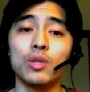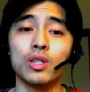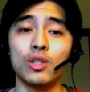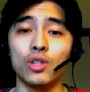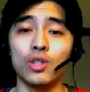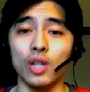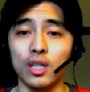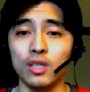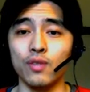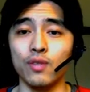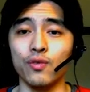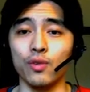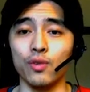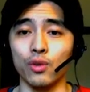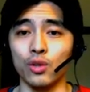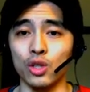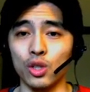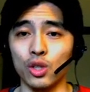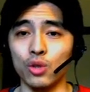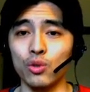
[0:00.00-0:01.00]
suggest
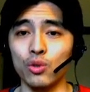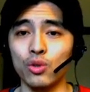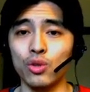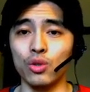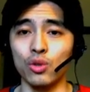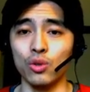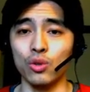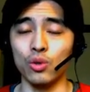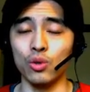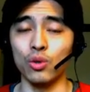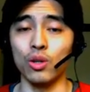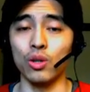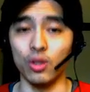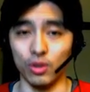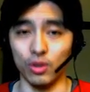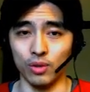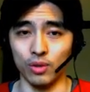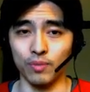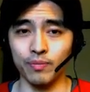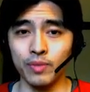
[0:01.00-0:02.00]
for you to
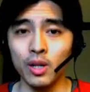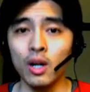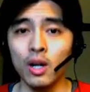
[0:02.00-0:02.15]
learn.